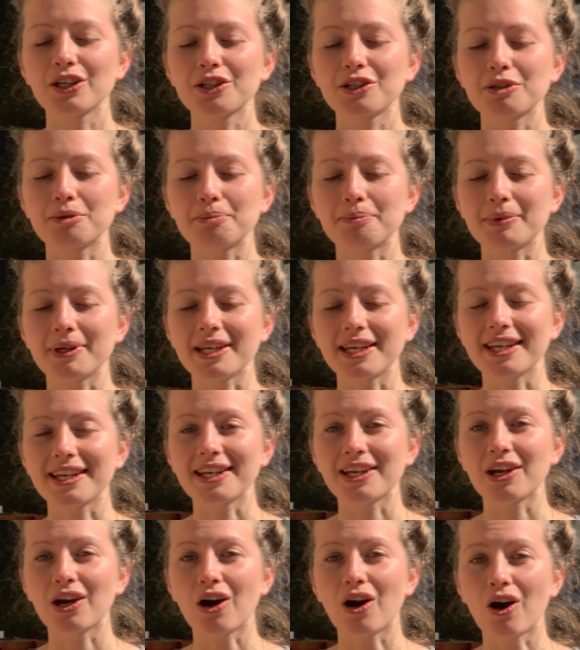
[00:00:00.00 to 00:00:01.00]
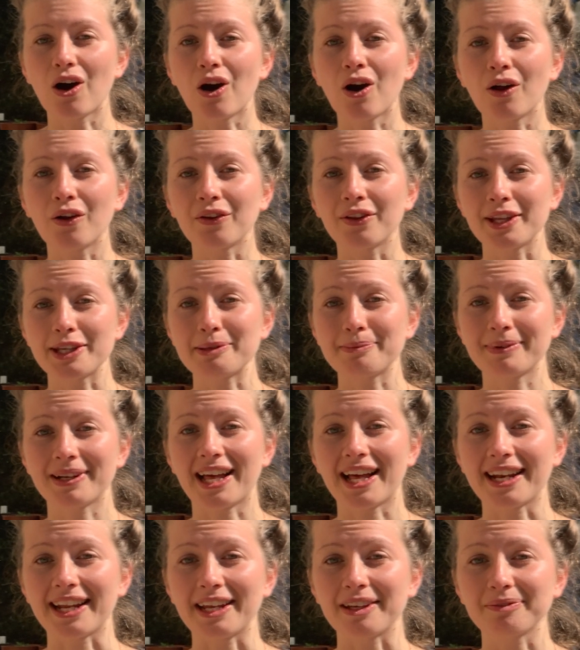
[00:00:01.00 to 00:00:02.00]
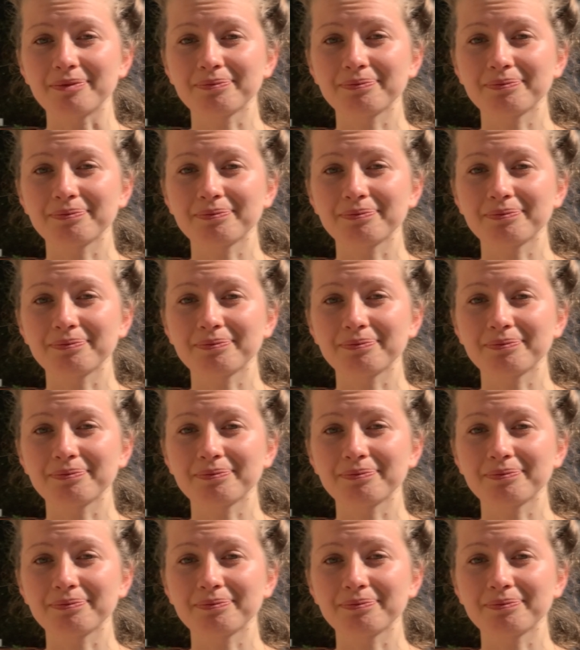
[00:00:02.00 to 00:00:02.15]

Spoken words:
to be on this planet